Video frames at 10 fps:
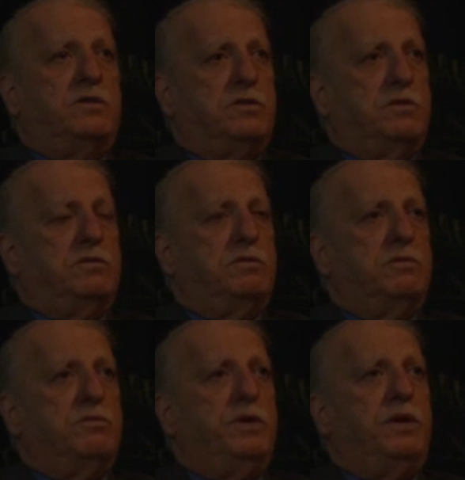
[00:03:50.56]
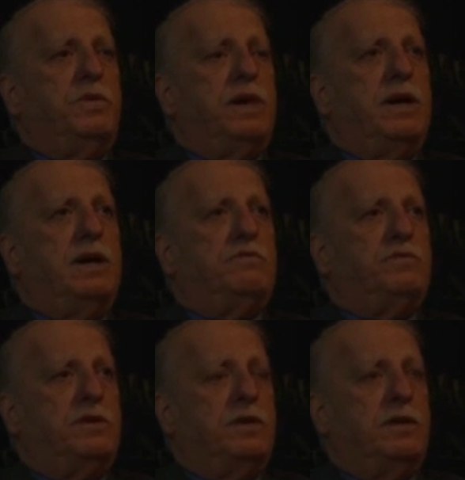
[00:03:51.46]
So we were
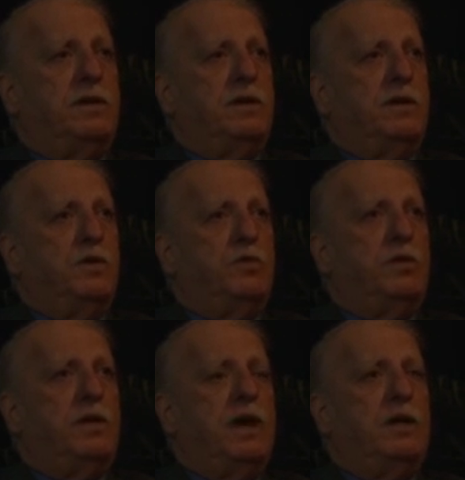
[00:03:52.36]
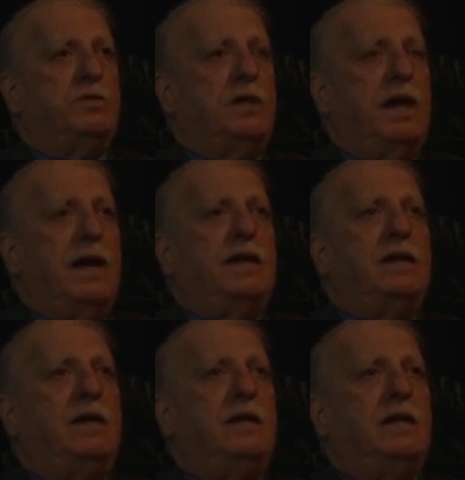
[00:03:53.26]
left without
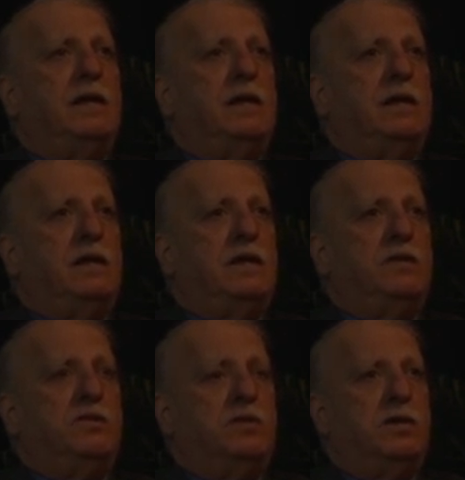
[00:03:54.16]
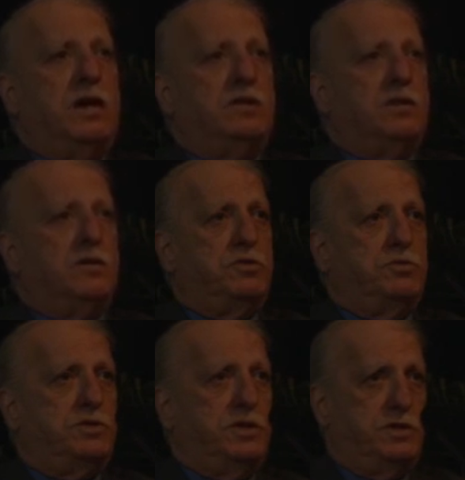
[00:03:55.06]
any international
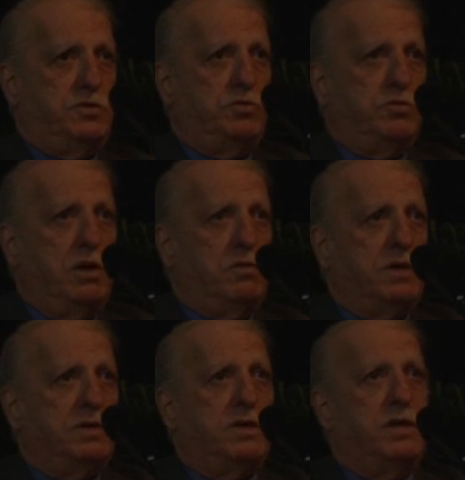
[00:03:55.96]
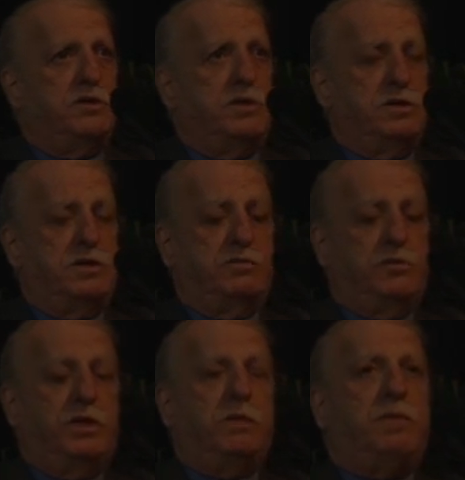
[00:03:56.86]
sources to do our researches.
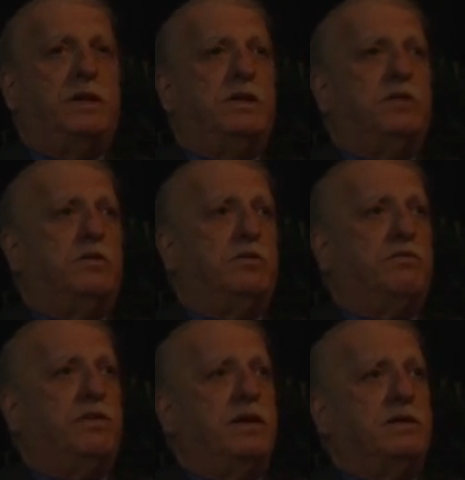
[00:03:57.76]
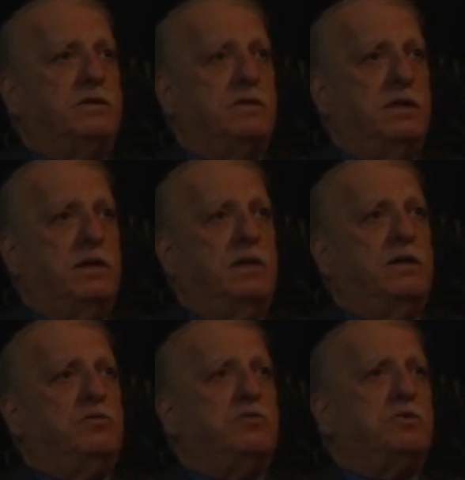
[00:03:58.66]
We depended on friends
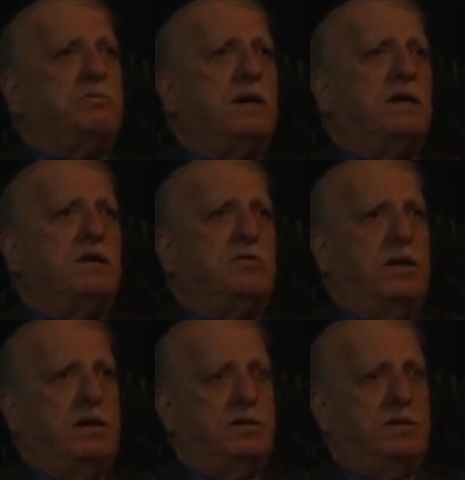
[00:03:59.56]
to smuggle to